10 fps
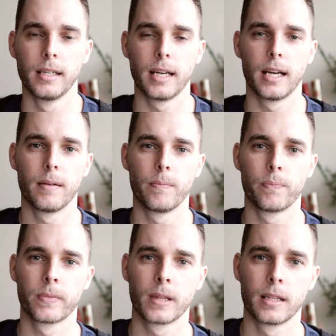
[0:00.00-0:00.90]
how
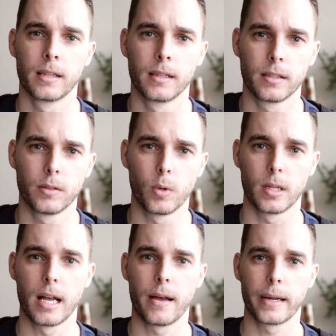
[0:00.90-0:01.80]

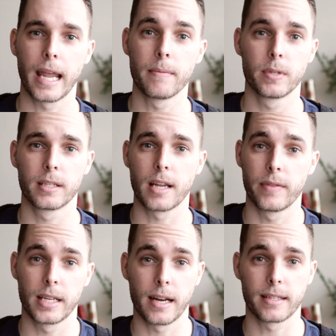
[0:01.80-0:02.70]
I came to discover
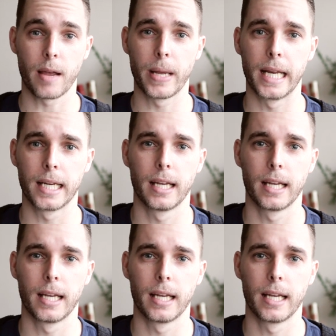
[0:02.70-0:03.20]
that I was diabetic.